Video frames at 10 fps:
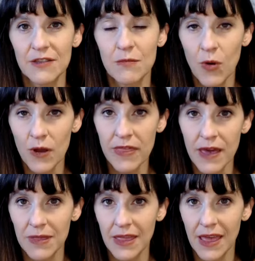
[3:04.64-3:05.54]
the more
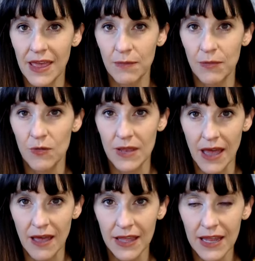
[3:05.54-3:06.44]
that became the
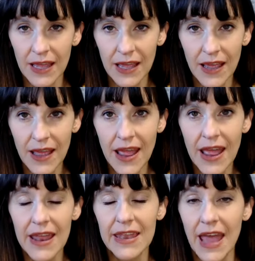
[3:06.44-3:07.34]
reality,
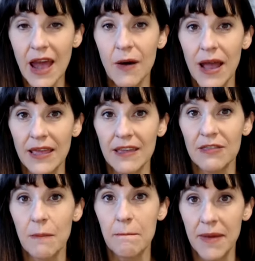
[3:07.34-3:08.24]
now I get
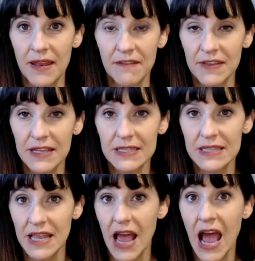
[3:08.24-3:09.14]
the benefits
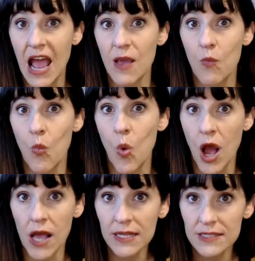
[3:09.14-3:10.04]
that I
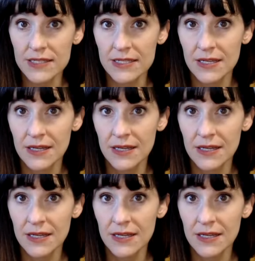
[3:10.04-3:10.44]
want.